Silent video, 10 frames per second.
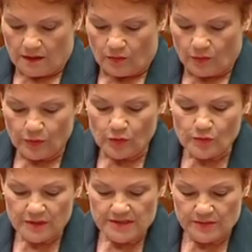We will
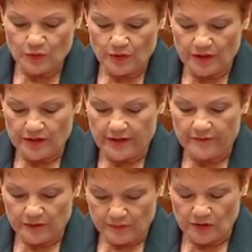be supporting the
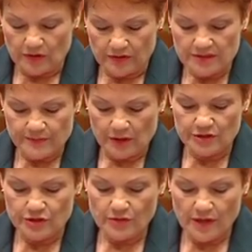government bill on this, but I
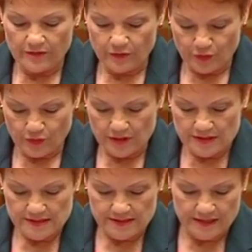do have a few
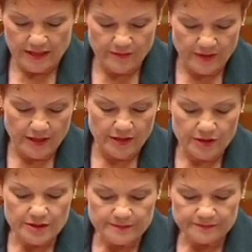things to say about it.